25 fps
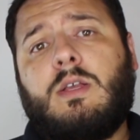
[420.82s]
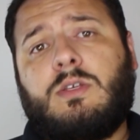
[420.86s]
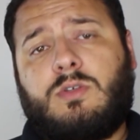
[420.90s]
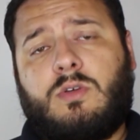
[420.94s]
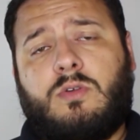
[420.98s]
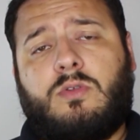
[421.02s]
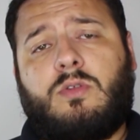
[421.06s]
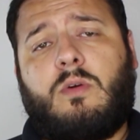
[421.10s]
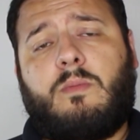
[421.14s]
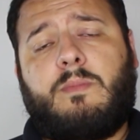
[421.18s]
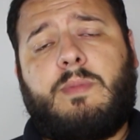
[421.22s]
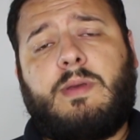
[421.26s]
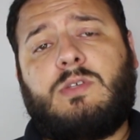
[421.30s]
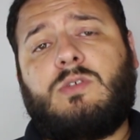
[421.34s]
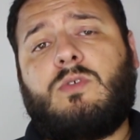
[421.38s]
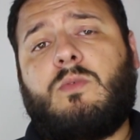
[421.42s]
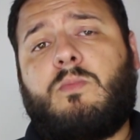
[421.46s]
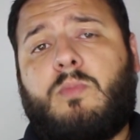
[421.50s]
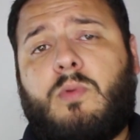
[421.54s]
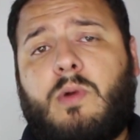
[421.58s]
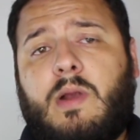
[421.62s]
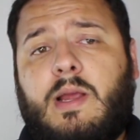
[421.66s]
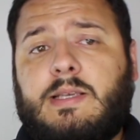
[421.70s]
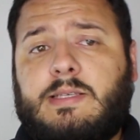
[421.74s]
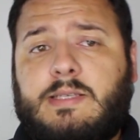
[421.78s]
so don't be
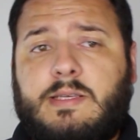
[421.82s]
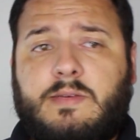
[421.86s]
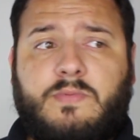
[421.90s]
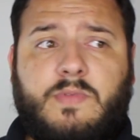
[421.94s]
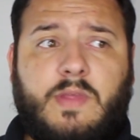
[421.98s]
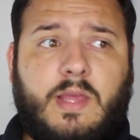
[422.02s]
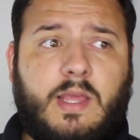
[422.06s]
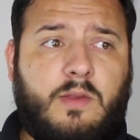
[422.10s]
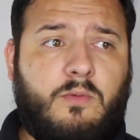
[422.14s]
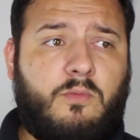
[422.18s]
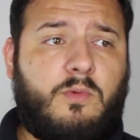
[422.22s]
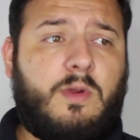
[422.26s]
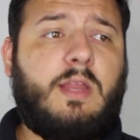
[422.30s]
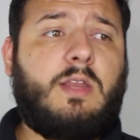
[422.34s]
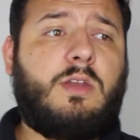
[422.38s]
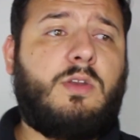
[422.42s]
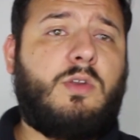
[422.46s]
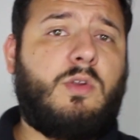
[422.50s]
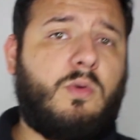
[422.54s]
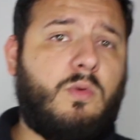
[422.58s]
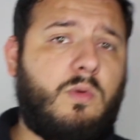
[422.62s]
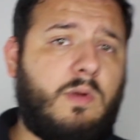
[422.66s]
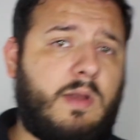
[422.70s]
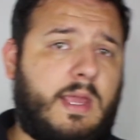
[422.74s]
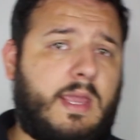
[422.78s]
surprised if they
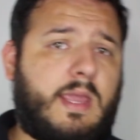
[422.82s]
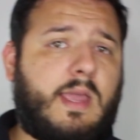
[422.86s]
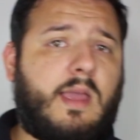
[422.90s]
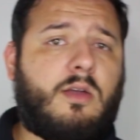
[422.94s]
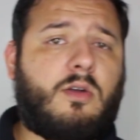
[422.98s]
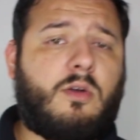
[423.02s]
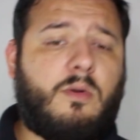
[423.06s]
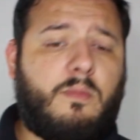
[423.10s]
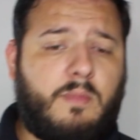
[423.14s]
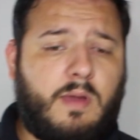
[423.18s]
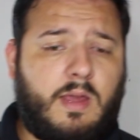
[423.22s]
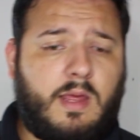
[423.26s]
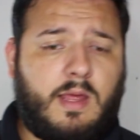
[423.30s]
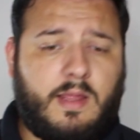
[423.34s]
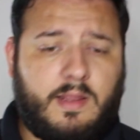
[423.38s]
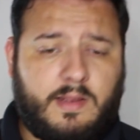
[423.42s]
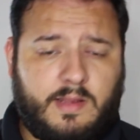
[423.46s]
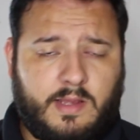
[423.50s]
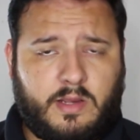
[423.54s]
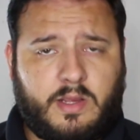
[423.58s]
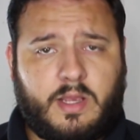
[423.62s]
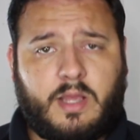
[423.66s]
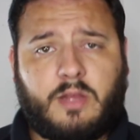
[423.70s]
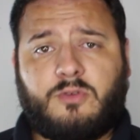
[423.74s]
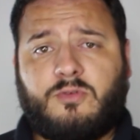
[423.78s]
redo like
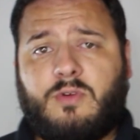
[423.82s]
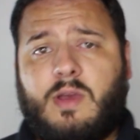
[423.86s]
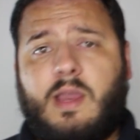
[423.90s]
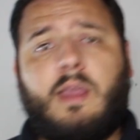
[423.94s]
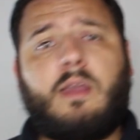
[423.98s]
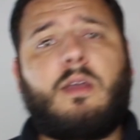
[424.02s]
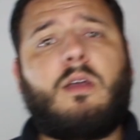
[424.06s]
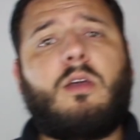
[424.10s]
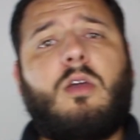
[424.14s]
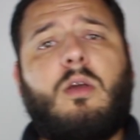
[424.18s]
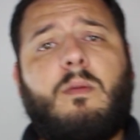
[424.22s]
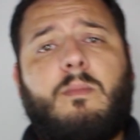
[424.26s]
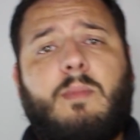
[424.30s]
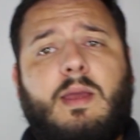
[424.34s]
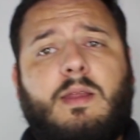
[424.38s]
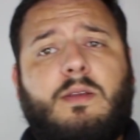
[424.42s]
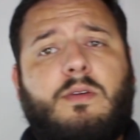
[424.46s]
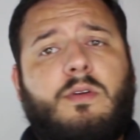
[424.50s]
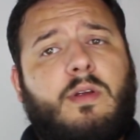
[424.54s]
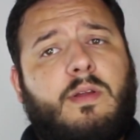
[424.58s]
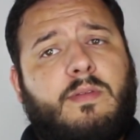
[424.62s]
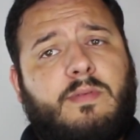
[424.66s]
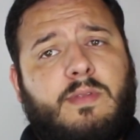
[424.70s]
a Dragon Commander,